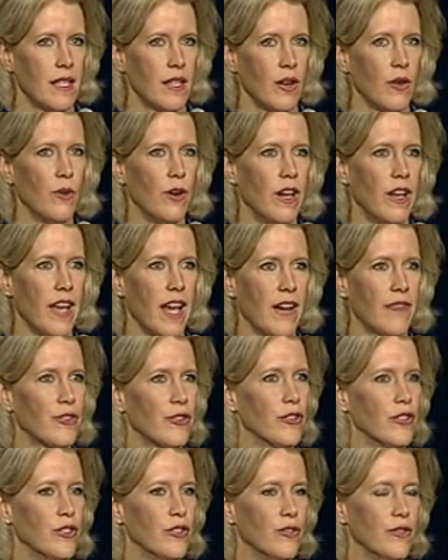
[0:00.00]
One
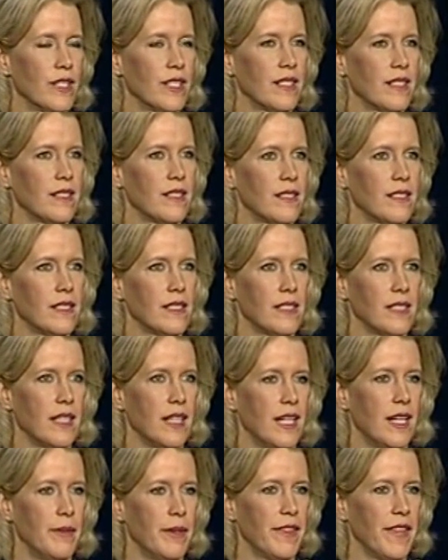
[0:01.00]
afternoon
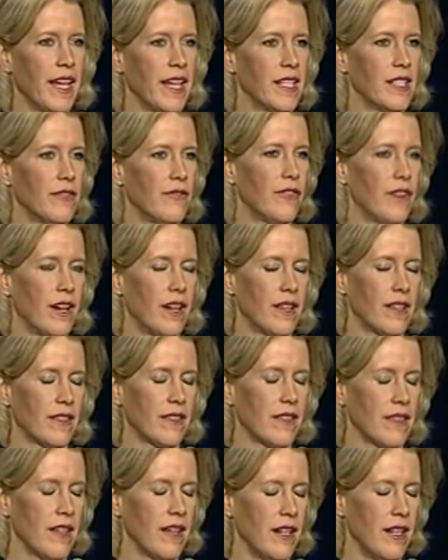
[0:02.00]
at the end of
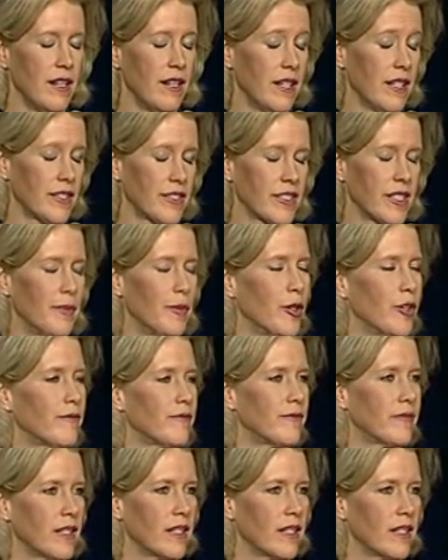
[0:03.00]
a summer